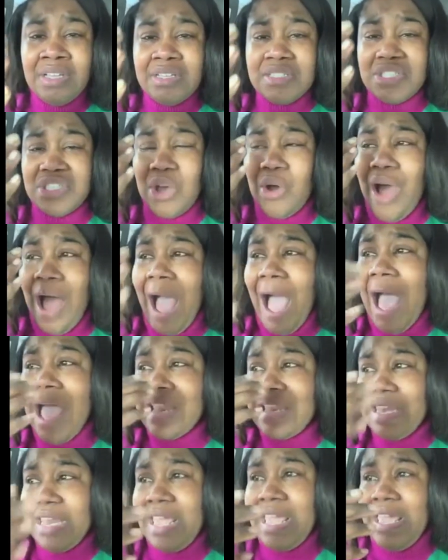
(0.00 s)
So
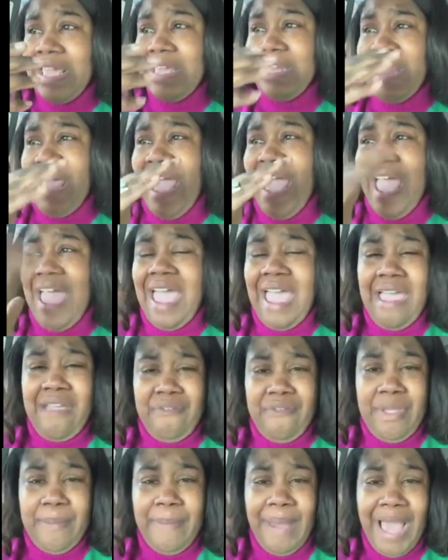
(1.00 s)
I need
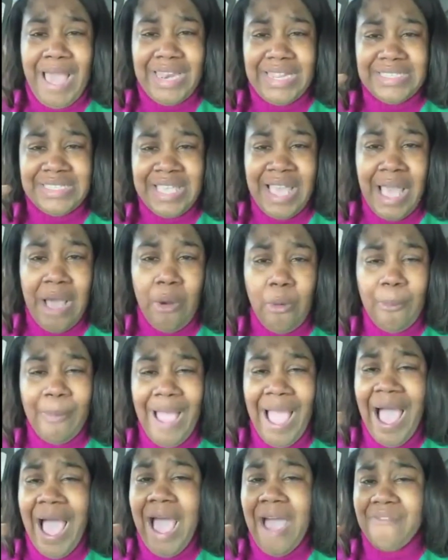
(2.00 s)
everybody's
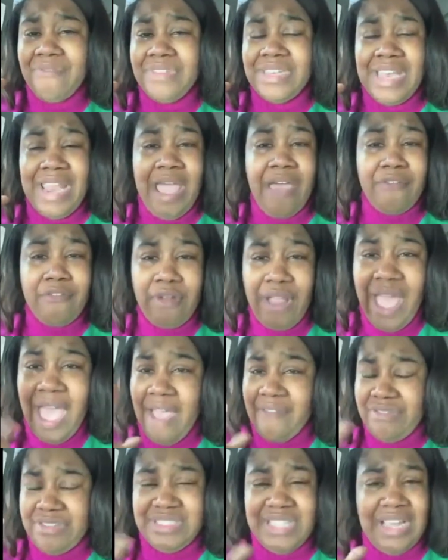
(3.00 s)
help. I've never
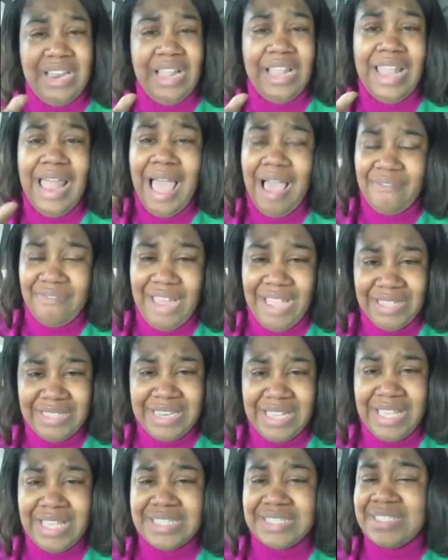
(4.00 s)
ever done a live
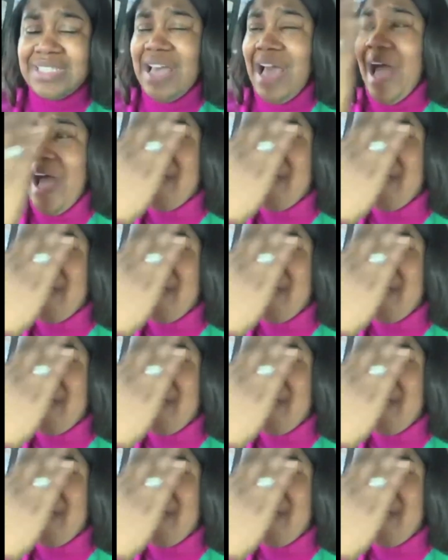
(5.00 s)
like this.